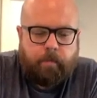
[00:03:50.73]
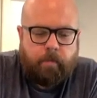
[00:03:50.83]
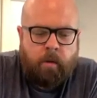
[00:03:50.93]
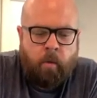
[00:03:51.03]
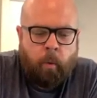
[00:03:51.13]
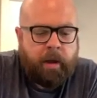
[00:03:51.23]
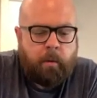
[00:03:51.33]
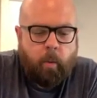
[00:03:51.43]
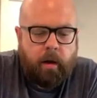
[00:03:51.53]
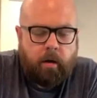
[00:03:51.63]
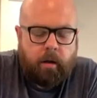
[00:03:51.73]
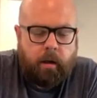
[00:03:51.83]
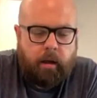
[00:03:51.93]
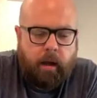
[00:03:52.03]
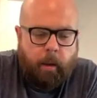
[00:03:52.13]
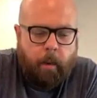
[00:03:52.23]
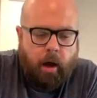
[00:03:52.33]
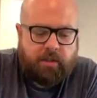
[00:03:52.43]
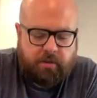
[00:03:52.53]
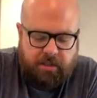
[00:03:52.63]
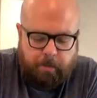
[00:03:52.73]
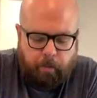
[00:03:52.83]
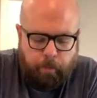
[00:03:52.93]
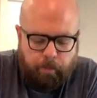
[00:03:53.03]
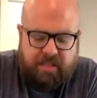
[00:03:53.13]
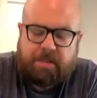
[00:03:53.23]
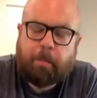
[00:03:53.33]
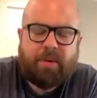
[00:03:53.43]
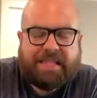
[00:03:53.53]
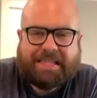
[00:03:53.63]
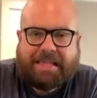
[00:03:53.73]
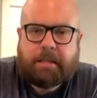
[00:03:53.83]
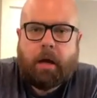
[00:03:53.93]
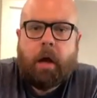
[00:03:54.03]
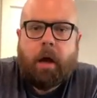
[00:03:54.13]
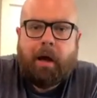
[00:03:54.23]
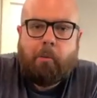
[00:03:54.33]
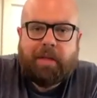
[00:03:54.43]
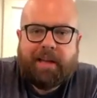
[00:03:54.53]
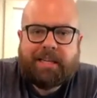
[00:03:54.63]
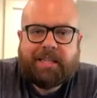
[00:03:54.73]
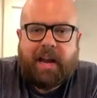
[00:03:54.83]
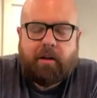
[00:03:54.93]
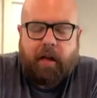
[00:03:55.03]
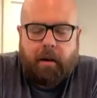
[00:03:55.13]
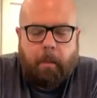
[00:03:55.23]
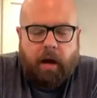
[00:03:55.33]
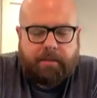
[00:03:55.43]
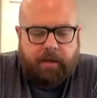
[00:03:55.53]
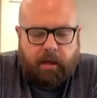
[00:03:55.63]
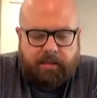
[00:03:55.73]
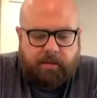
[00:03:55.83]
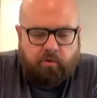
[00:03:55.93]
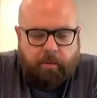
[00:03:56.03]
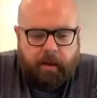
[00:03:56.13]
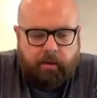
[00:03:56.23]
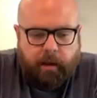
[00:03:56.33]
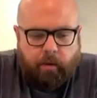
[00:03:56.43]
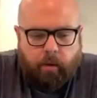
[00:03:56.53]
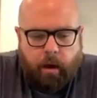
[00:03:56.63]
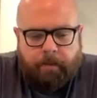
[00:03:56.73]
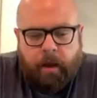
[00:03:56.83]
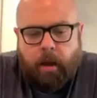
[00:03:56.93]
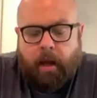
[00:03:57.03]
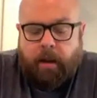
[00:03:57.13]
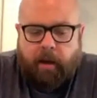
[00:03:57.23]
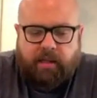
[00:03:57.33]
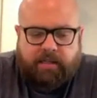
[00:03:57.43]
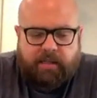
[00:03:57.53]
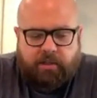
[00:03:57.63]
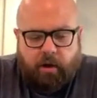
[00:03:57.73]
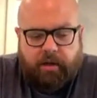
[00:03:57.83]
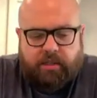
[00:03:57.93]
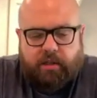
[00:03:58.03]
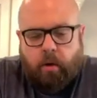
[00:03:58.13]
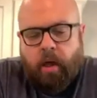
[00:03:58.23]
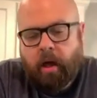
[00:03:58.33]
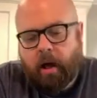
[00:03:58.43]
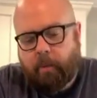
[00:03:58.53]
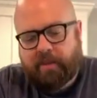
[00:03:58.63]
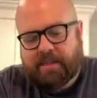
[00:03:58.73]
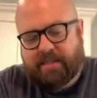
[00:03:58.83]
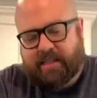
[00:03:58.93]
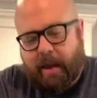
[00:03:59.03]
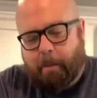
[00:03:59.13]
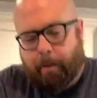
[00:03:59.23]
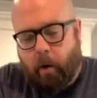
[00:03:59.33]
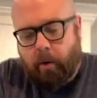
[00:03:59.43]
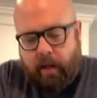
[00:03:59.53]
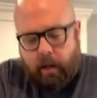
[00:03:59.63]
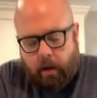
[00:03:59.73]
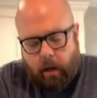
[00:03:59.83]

we will also spritz it with the East Carolina mop sauce that we'll make later on. Anyway, let's get started. So this is a bone-in